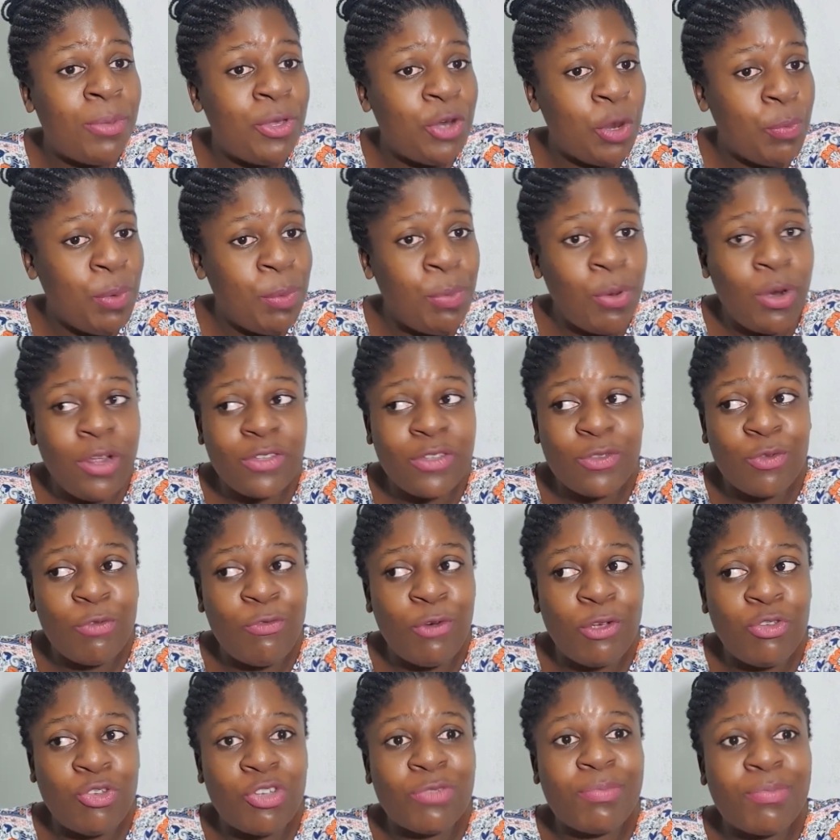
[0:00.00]
People always look
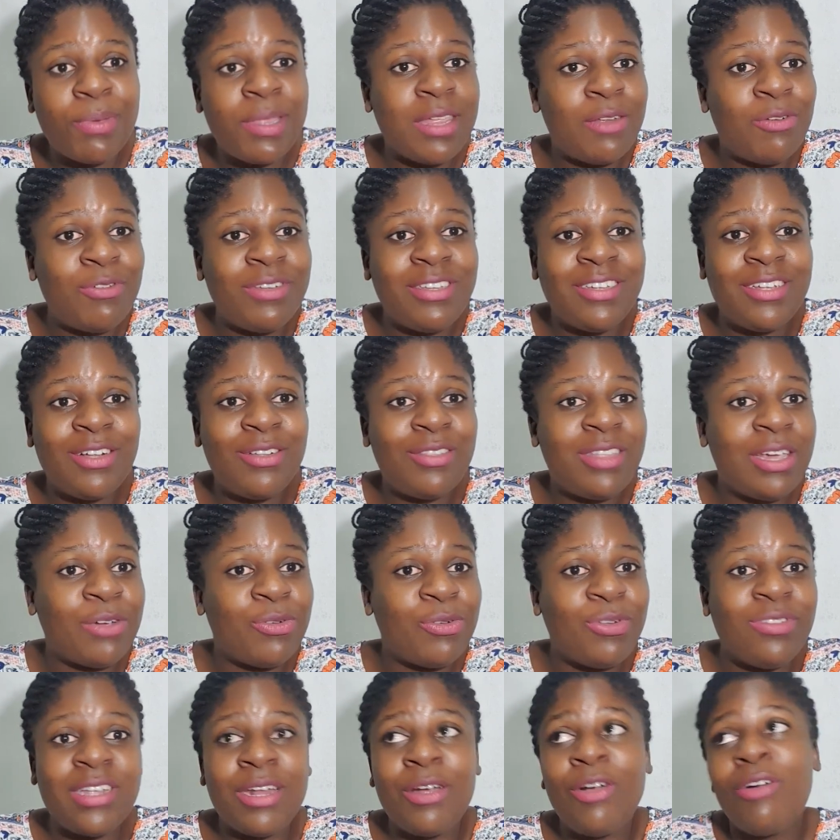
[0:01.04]
for jobs, but they don't tell their
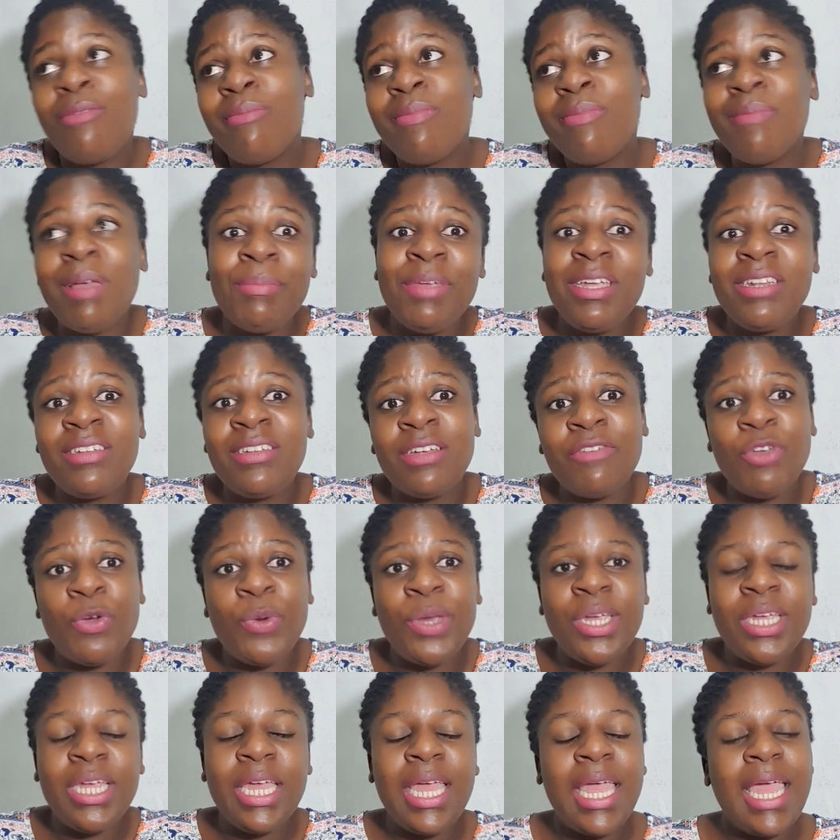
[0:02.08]
colleagues like, oh, I'm
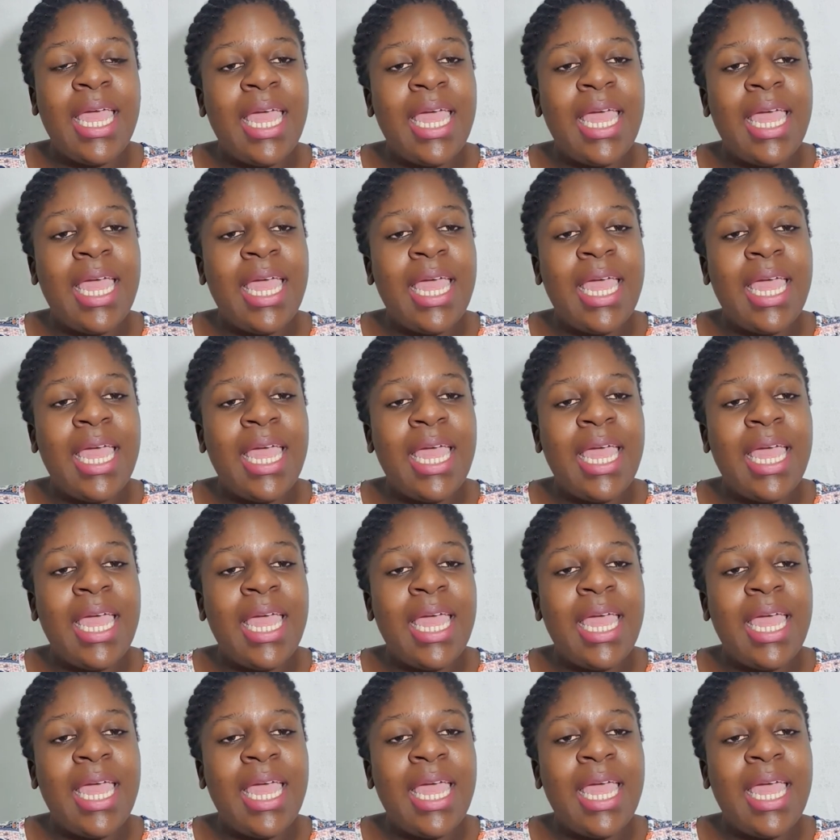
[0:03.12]
interviewing.